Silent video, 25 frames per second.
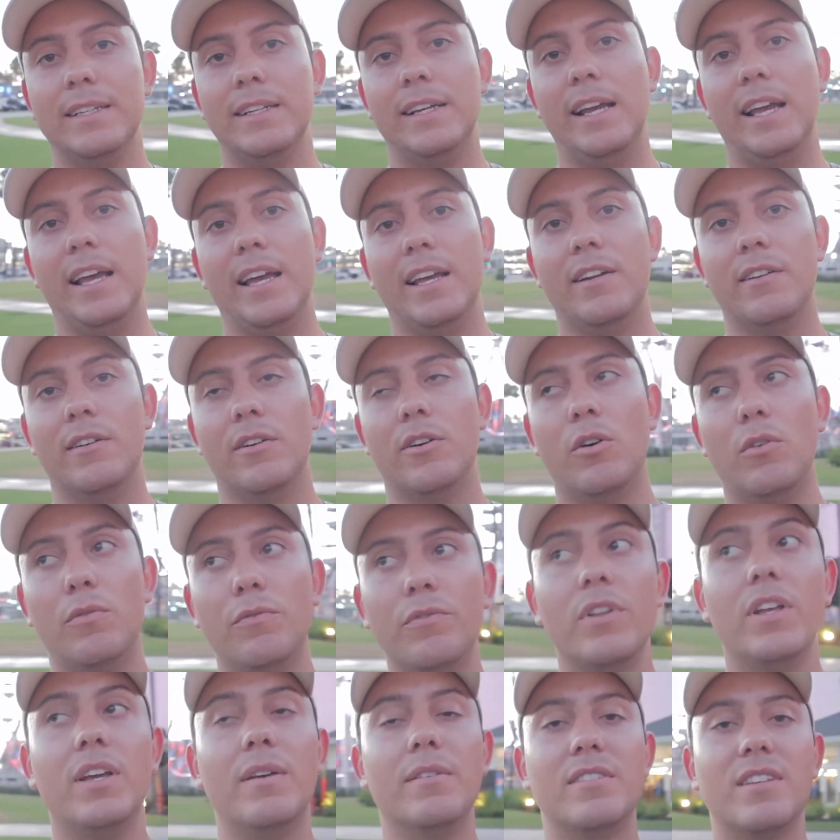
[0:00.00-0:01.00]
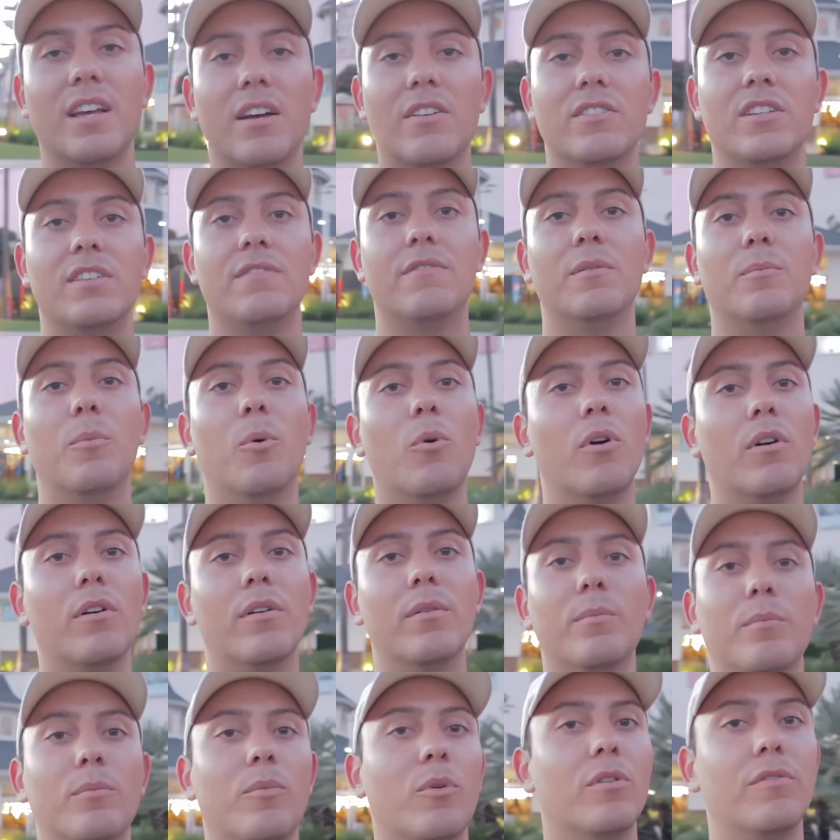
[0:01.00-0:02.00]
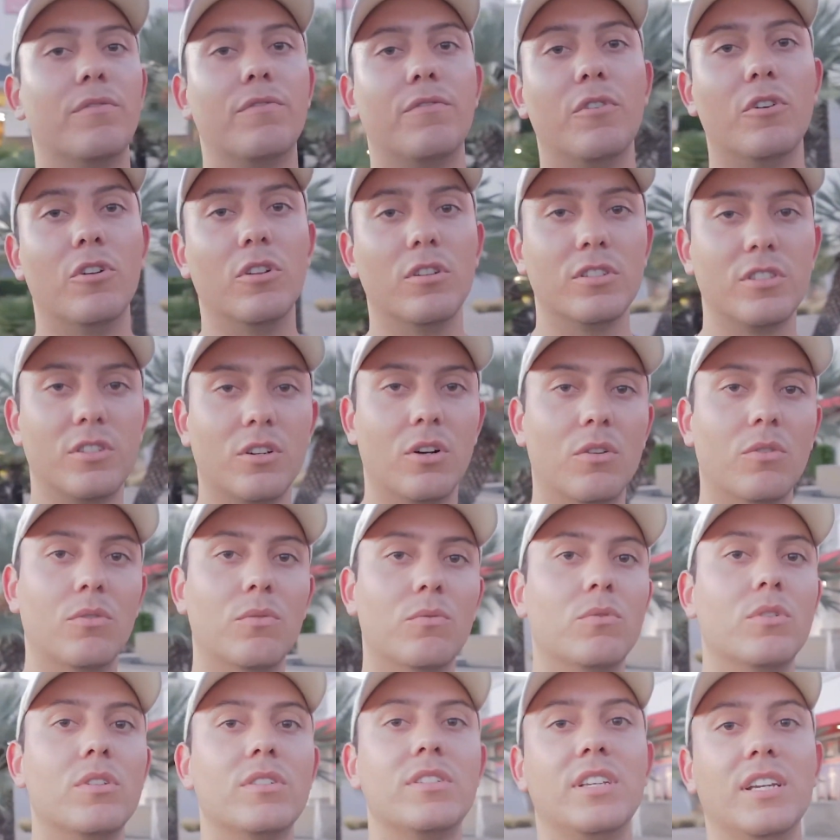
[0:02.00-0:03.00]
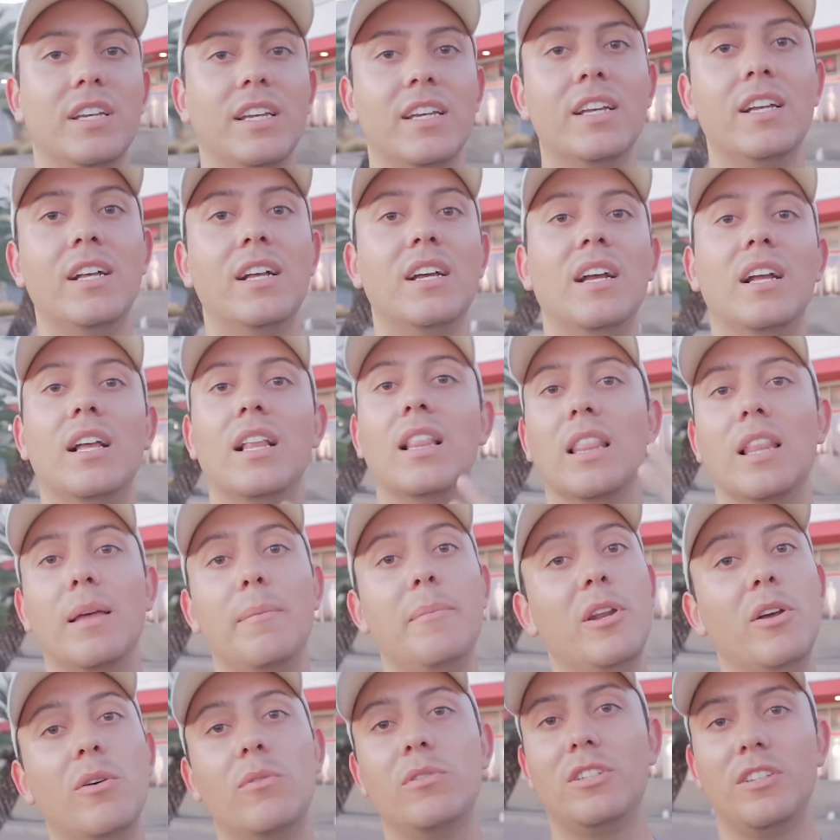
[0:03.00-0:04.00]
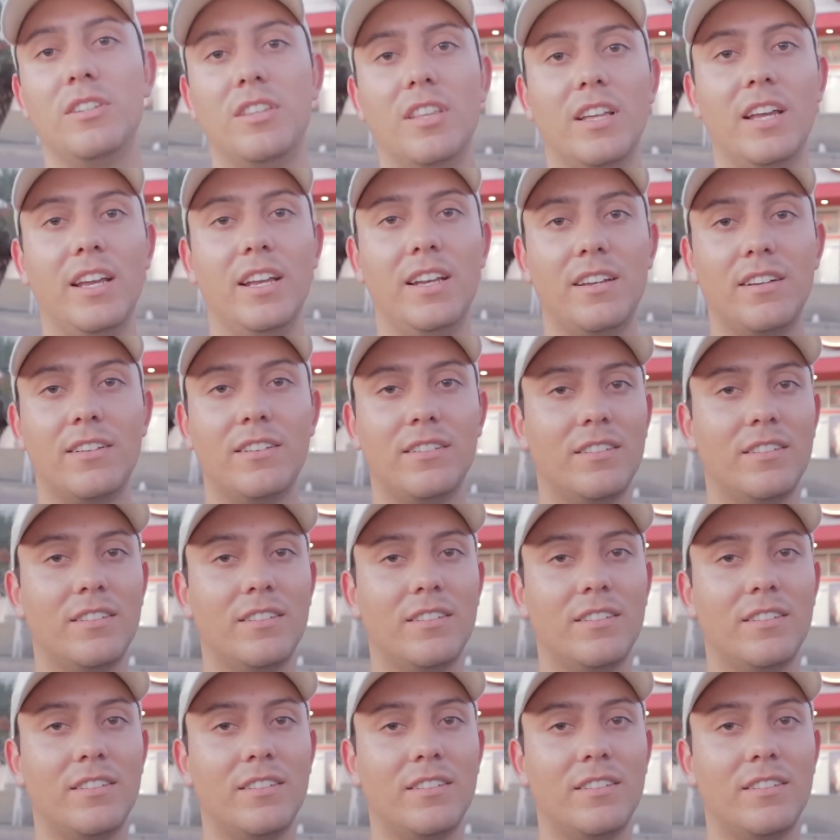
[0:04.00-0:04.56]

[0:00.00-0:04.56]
And hopefully it sounds even more full. So we'll see. Let me know what you think.